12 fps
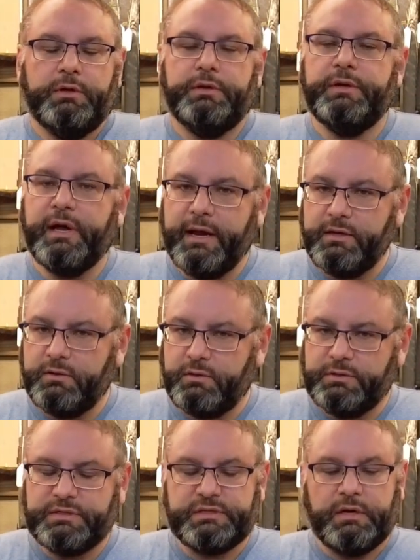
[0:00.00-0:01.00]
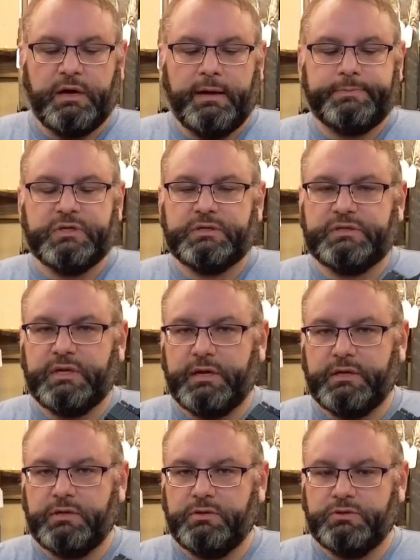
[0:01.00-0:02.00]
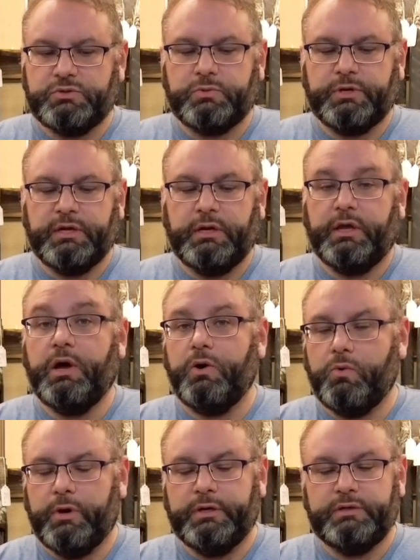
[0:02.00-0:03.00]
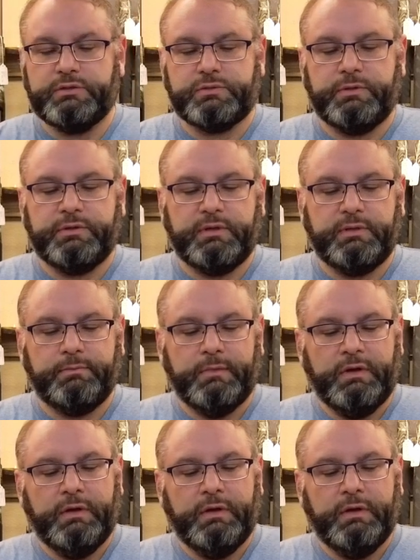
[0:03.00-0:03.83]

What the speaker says: Neither of the optics that I used would get a co-witness with it,